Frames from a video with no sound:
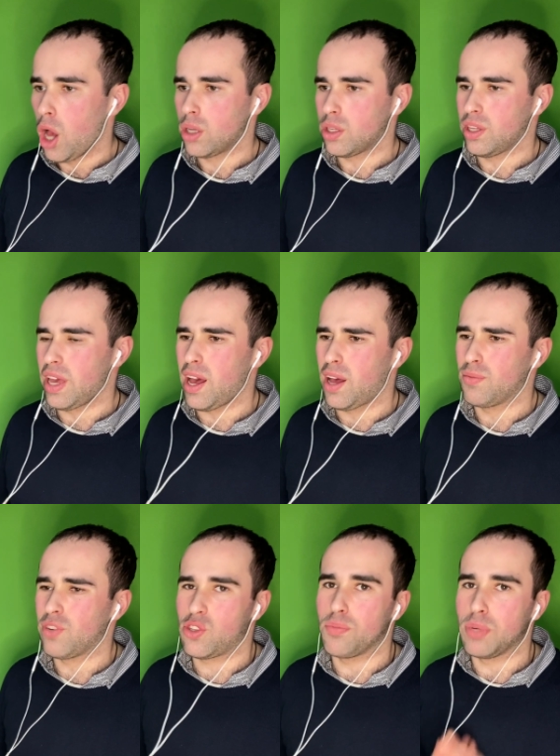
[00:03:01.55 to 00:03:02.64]
me. Yeah,
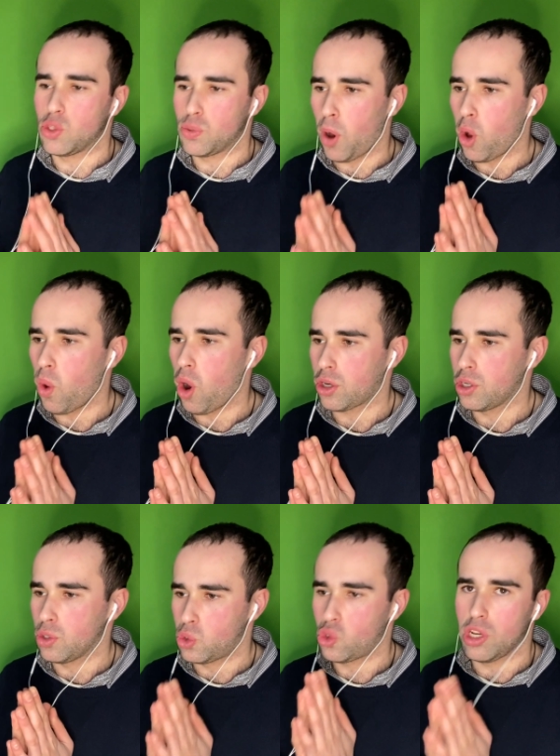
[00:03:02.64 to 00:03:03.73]
rest in peace, Paul Walker.
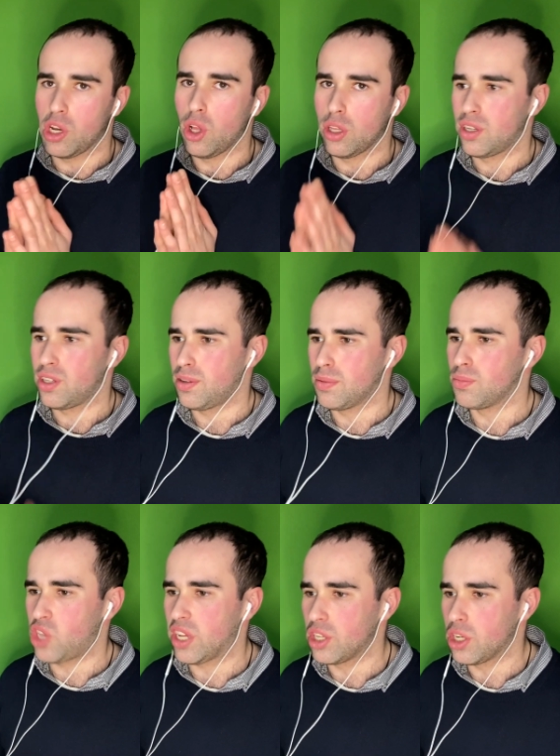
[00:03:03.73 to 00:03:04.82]
Still, uh,
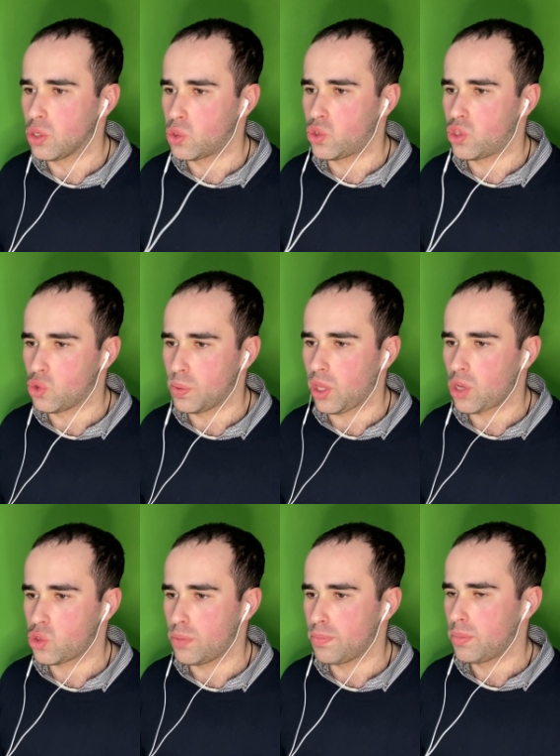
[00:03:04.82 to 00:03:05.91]
ten years since he
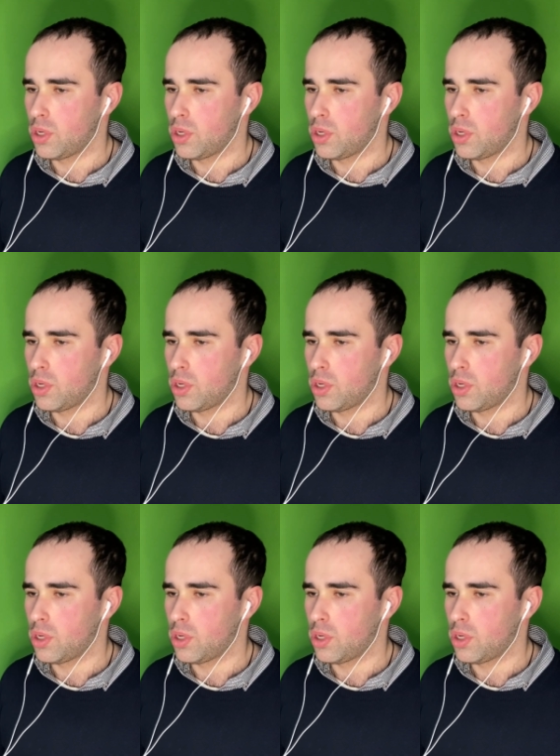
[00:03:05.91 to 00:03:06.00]
lost him.